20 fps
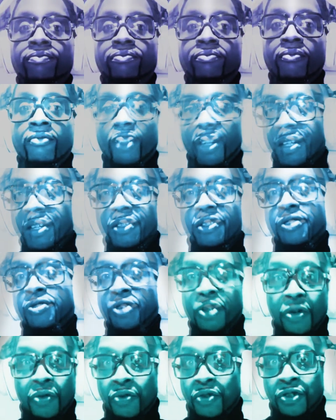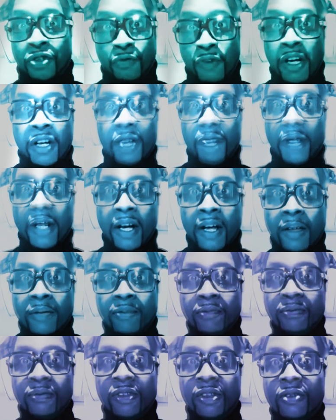Yes, it's 3 of them now.
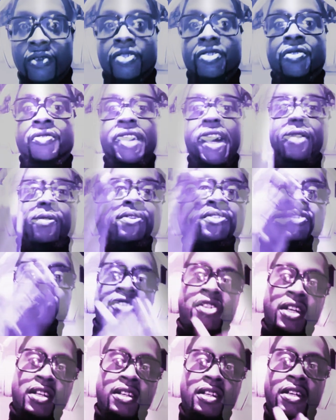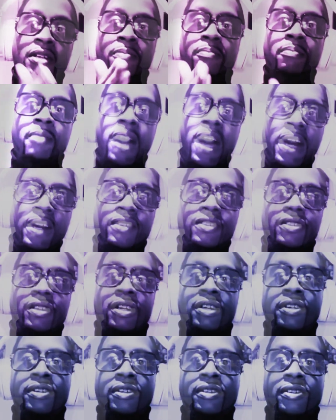So now it's Cindy, Max,
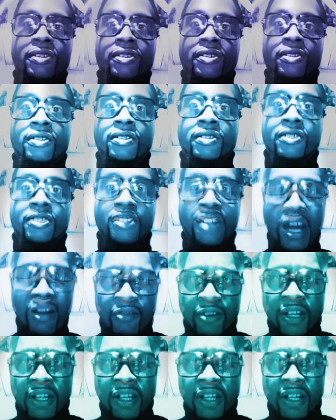and Terry.